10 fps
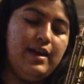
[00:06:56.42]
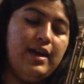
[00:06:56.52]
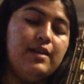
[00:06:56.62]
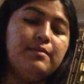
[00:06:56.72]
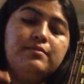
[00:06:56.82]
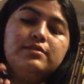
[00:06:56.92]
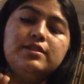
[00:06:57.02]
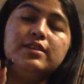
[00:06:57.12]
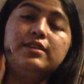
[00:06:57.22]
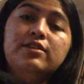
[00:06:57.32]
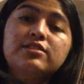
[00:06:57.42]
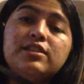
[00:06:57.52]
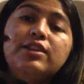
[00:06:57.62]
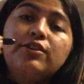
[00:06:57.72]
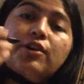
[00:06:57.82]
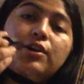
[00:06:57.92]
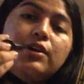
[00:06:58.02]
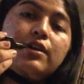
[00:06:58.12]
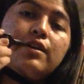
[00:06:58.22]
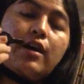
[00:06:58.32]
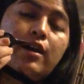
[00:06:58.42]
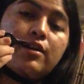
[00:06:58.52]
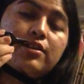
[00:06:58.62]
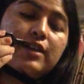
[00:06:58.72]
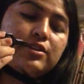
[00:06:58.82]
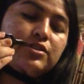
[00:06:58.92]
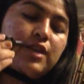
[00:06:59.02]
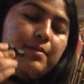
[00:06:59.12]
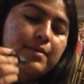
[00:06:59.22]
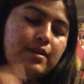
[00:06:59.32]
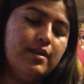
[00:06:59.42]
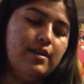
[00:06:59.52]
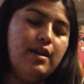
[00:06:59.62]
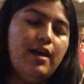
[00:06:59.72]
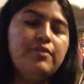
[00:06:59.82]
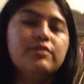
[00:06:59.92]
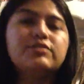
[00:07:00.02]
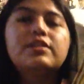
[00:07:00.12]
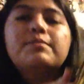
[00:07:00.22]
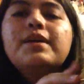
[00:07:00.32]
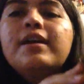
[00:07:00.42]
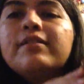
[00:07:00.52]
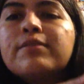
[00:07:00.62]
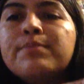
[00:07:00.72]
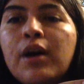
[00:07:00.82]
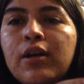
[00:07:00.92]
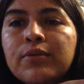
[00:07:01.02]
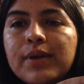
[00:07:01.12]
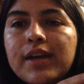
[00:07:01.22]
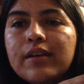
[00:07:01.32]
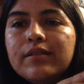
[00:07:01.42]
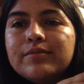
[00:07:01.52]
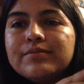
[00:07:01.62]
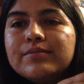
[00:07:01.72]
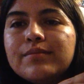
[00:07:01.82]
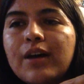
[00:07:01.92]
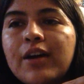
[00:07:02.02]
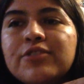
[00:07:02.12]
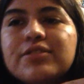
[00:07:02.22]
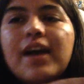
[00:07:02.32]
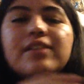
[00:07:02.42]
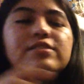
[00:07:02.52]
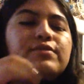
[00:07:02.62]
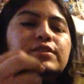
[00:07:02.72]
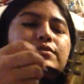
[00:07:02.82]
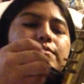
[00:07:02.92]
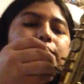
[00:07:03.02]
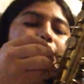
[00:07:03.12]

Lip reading: And there's a little hook on your neck strap, and there's going to be a small ring on your saxophone.